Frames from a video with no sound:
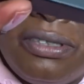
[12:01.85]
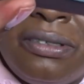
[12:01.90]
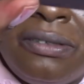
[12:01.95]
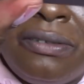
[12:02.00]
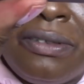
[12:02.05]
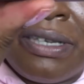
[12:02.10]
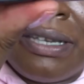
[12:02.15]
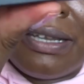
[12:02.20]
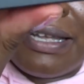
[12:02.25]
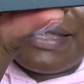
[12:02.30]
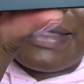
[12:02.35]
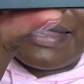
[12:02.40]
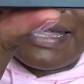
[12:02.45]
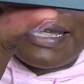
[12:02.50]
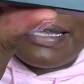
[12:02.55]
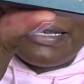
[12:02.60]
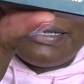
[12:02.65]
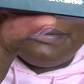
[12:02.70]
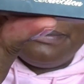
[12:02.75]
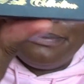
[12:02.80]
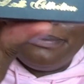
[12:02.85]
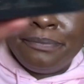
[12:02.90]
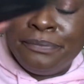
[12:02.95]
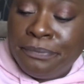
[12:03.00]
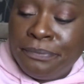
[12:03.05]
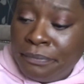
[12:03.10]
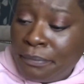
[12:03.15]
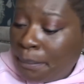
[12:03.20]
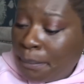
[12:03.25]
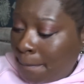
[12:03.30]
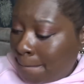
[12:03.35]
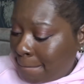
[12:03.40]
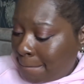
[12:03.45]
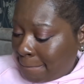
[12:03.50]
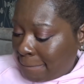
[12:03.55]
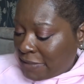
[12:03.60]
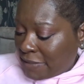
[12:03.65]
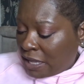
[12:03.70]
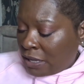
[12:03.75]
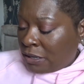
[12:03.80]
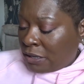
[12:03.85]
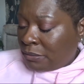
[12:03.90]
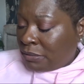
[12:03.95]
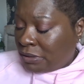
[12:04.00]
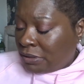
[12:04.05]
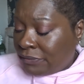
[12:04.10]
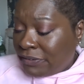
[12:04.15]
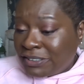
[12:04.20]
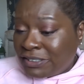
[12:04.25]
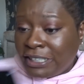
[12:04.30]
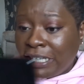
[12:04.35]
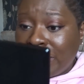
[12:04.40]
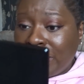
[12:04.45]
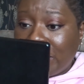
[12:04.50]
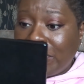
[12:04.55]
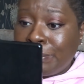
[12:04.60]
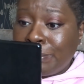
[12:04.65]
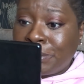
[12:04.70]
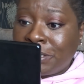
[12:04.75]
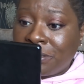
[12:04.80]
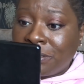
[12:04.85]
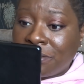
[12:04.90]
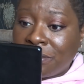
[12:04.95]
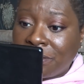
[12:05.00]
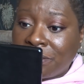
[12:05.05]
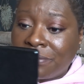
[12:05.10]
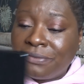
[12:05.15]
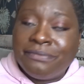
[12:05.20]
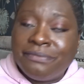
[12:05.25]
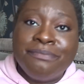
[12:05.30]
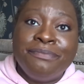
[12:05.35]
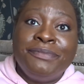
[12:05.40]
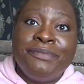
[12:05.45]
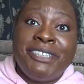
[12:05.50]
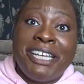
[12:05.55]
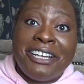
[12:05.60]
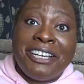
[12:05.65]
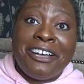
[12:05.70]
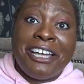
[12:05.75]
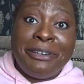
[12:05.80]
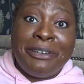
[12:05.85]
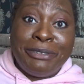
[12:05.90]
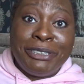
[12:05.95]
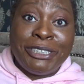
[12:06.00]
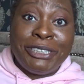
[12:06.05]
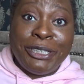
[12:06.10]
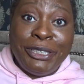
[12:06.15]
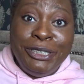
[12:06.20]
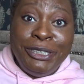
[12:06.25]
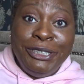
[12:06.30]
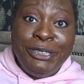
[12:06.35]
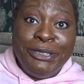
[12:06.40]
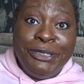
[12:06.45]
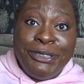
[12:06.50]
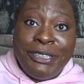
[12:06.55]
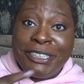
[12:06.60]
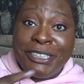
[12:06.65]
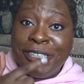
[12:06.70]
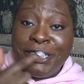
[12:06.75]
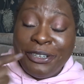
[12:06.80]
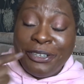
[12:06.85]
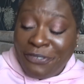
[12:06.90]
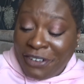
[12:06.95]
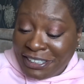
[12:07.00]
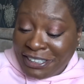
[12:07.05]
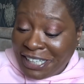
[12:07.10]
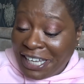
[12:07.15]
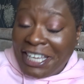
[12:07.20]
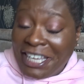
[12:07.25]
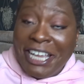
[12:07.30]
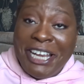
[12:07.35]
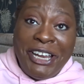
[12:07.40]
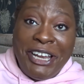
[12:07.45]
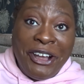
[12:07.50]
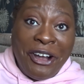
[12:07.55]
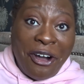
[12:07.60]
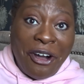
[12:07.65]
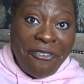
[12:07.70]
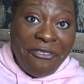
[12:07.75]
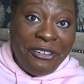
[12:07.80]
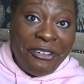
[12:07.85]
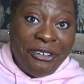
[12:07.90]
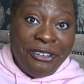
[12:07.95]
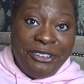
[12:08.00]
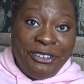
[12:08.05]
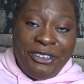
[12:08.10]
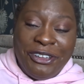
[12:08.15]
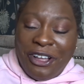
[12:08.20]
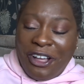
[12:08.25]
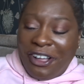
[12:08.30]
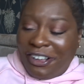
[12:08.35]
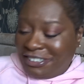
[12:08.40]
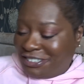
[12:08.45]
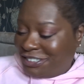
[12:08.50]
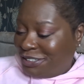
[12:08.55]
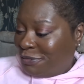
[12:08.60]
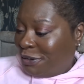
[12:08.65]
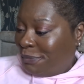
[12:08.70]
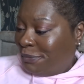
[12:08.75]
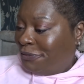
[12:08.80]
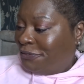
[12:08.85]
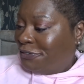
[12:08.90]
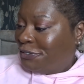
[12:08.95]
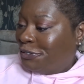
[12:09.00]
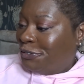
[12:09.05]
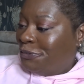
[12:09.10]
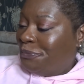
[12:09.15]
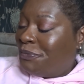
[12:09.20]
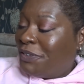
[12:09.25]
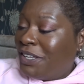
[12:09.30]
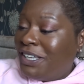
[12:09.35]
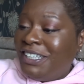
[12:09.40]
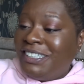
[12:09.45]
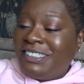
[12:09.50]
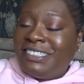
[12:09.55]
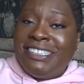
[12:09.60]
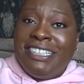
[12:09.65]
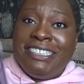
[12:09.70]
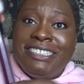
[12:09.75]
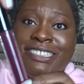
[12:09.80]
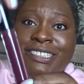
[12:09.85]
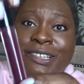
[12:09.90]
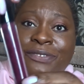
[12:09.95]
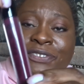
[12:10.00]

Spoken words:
Look like that. Have I taken that lipstick off? That colour was so nude. I don't know if I've taken it off or not. It's the one before. So this is the